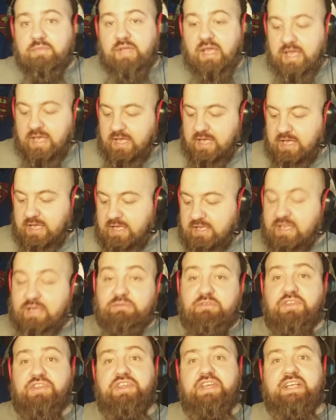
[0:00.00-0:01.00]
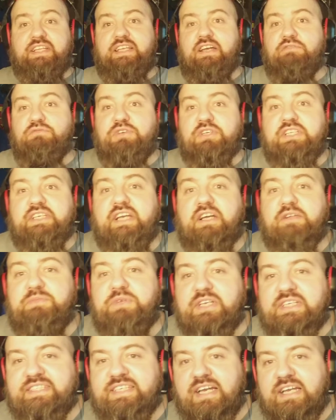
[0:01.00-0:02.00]
Now the thing that really got
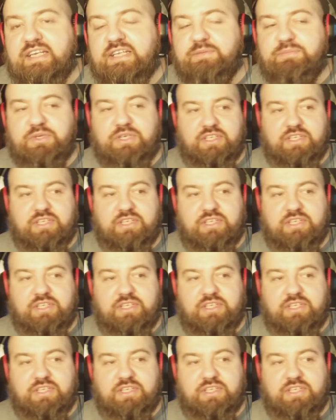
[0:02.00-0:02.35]
me excited,